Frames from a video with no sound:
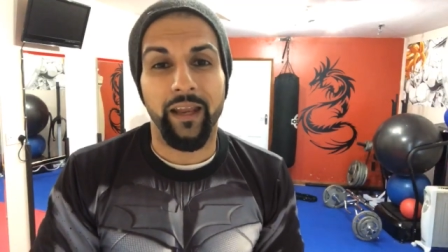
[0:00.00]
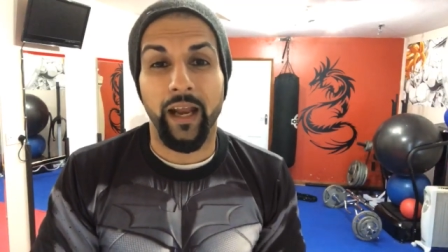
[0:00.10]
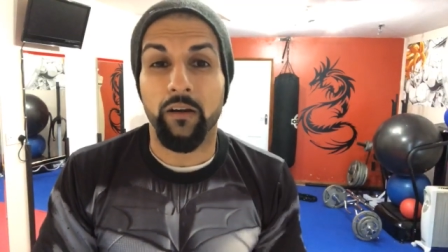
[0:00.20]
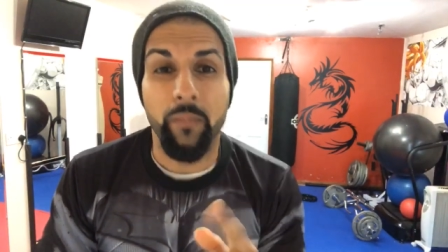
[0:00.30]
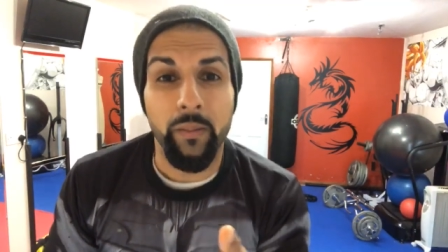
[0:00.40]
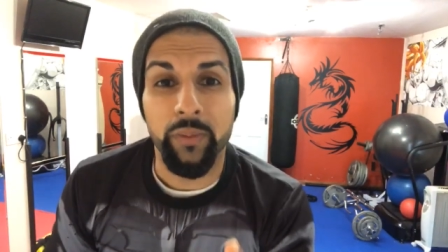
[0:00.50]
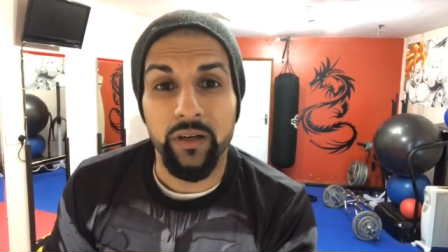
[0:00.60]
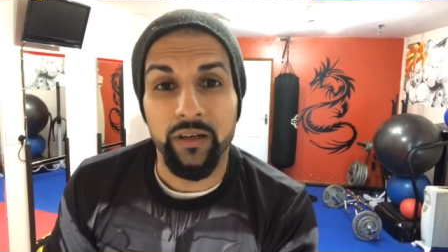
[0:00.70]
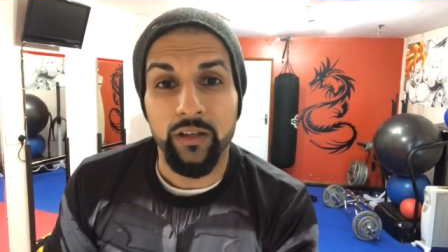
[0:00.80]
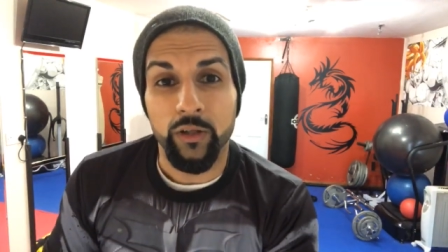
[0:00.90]
And
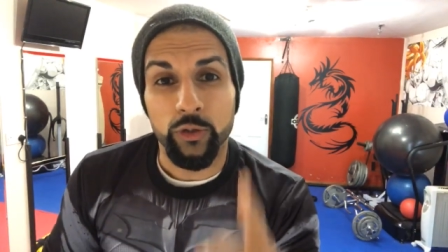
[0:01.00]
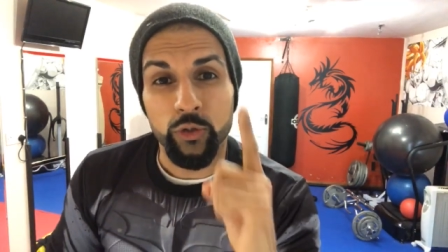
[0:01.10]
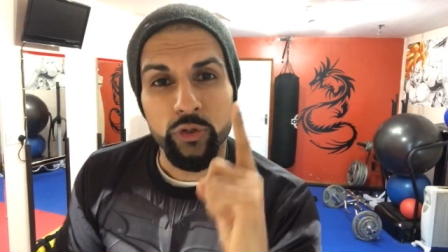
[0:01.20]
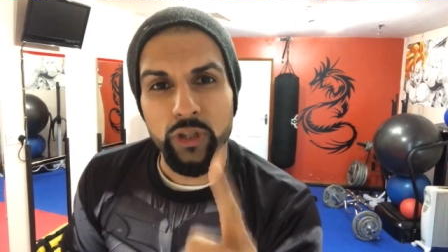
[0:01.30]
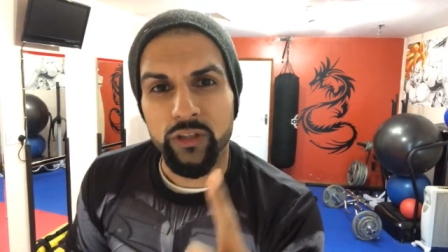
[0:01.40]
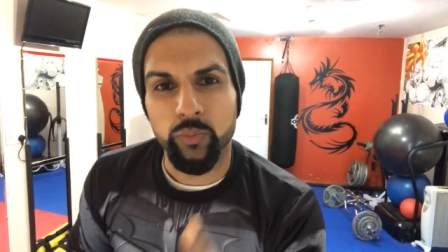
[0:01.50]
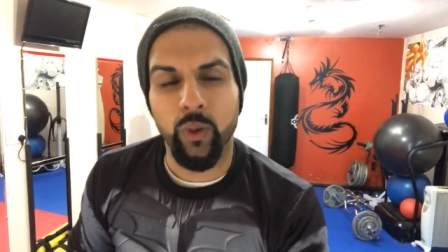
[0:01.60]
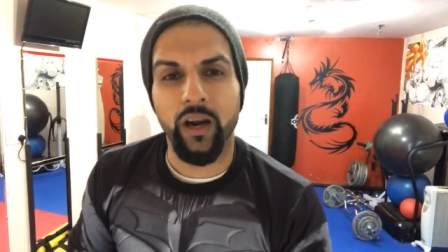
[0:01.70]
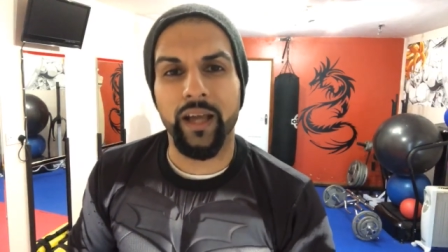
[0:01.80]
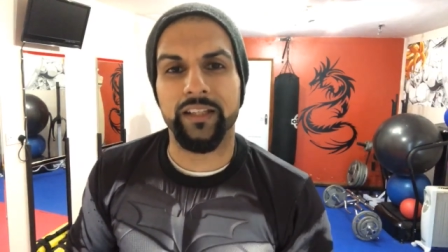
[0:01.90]
remember, you're just
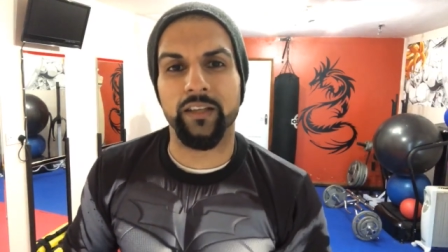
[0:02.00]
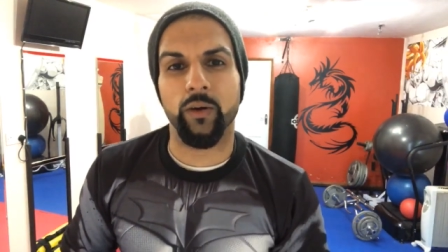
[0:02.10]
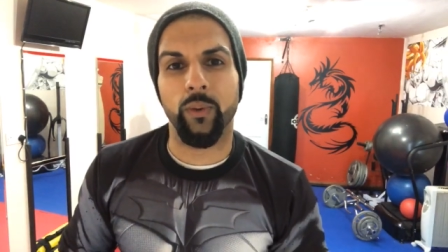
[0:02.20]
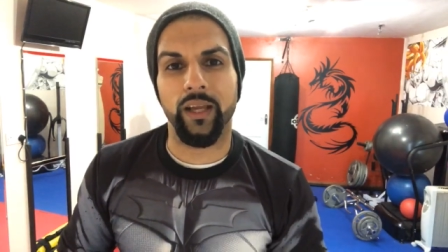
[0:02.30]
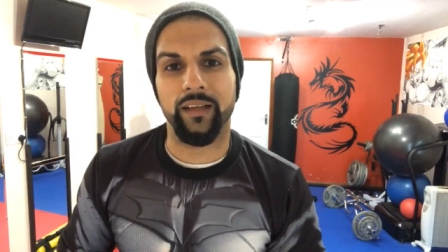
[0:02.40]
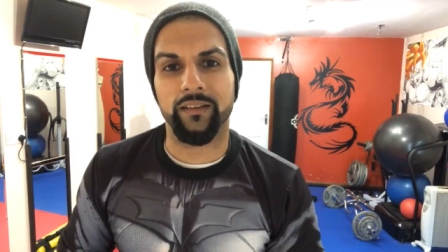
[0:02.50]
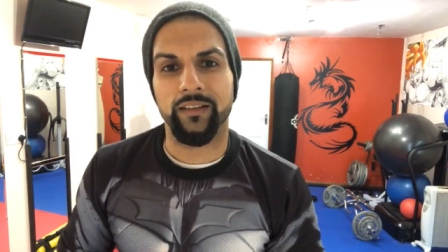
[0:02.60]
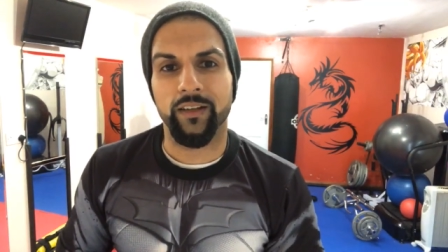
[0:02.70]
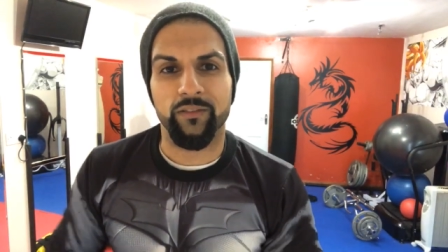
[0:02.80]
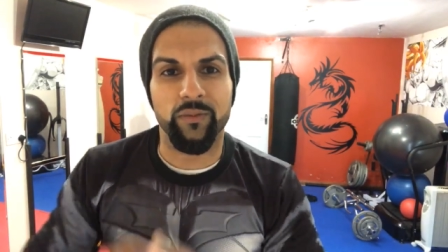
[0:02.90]
one idea away
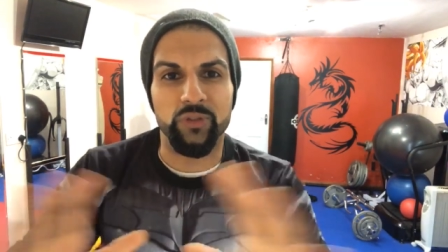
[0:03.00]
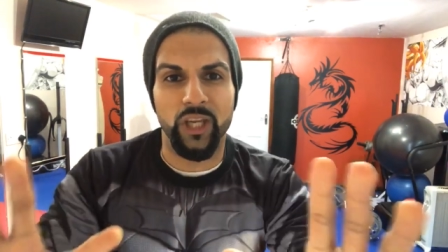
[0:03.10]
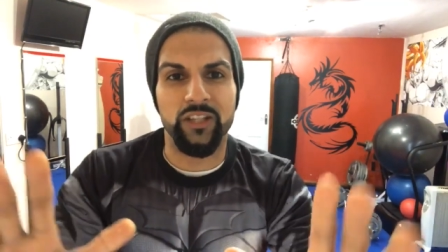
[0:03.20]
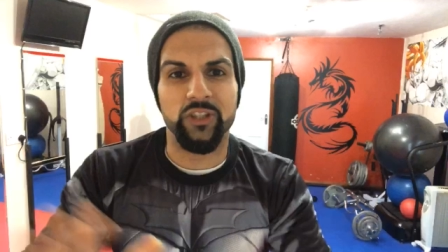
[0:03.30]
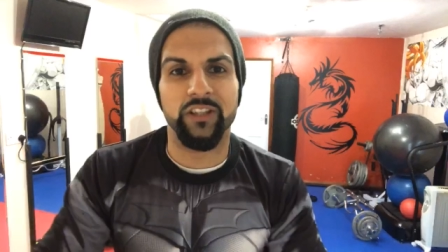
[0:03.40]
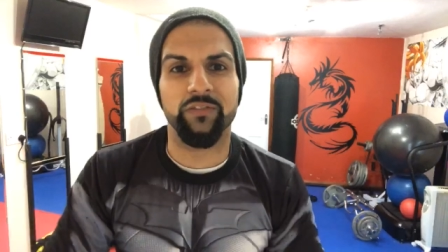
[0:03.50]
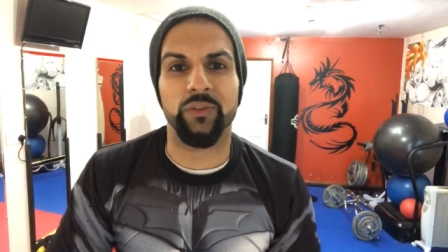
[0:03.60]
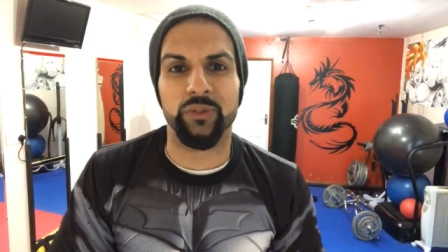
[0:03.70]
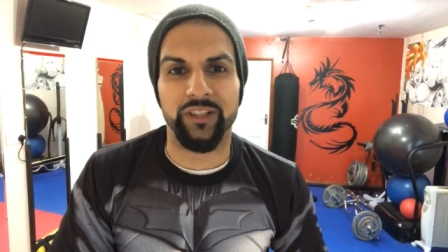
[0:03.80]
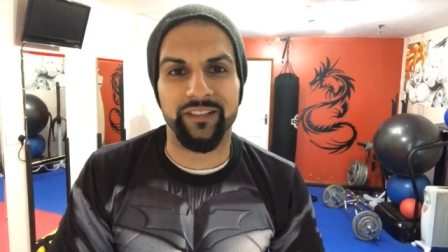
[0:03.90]
from changing the
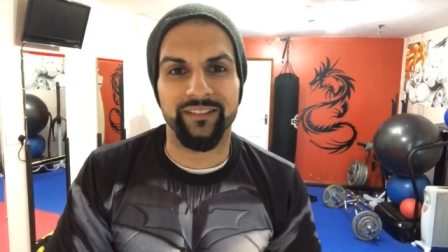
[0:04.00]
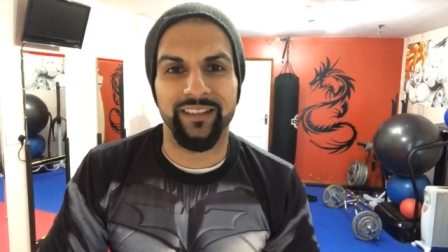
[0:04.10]
future.